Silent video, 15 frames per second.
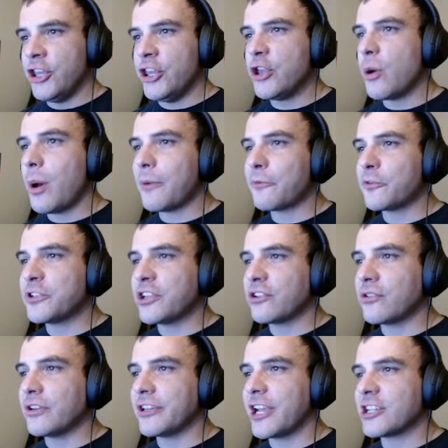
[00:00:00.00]
You go out for
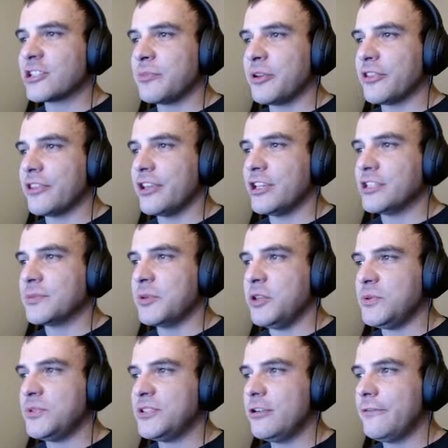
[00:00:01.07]
dinner and catch up on things, but
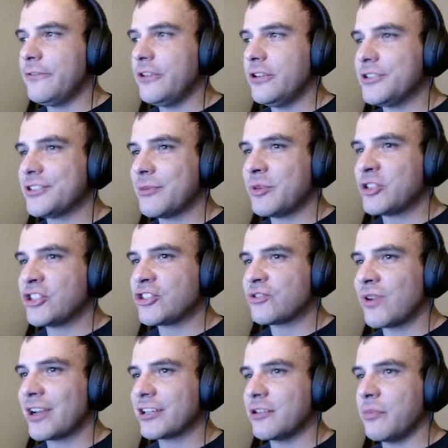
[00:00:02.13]
you still feel somewhat
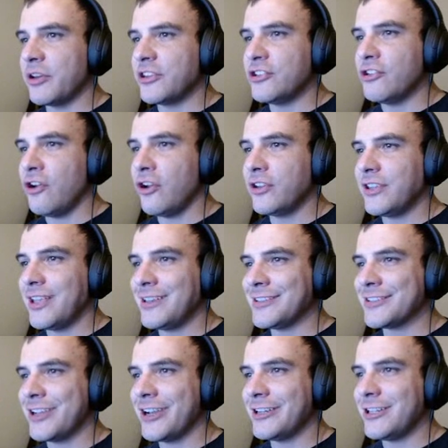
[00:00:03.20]
distracted by the gnawing
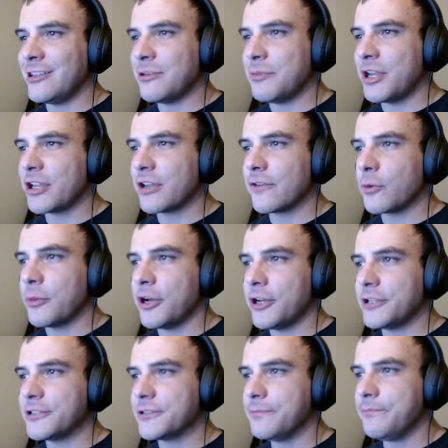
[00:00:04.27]
anxiety in the back of your
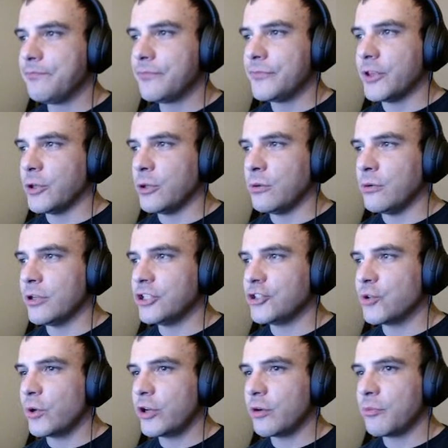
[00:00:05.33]
mind. Though you
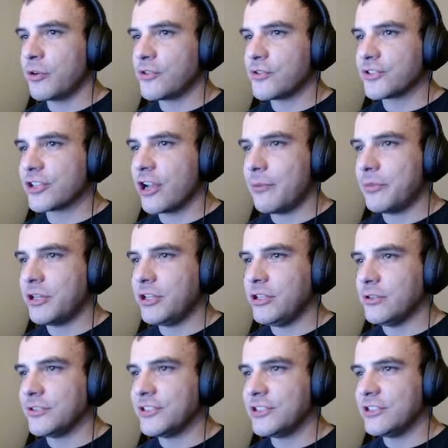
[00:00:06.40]
enjoy your brother's company,
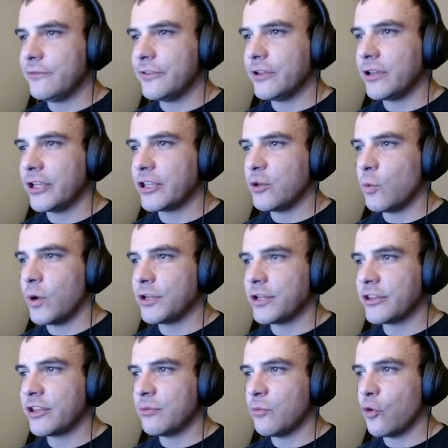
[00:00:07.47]
you still feel like you want
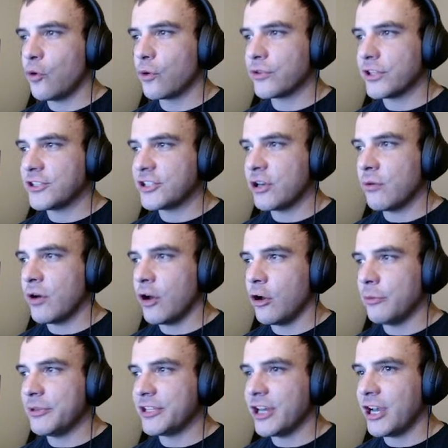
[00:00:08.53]
nothing more than to go
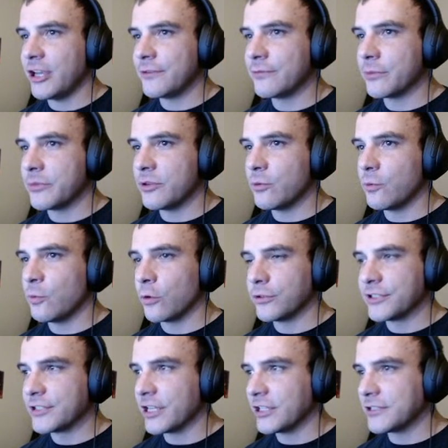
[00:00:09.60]
home and hide from the
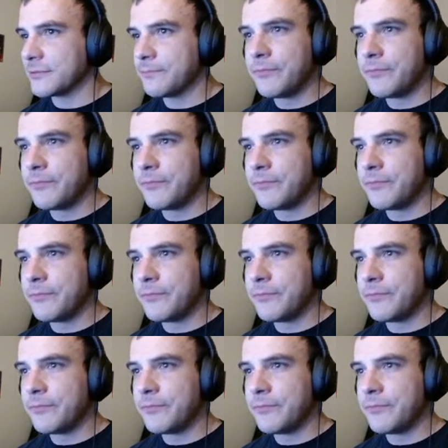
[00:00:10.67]
world tonight.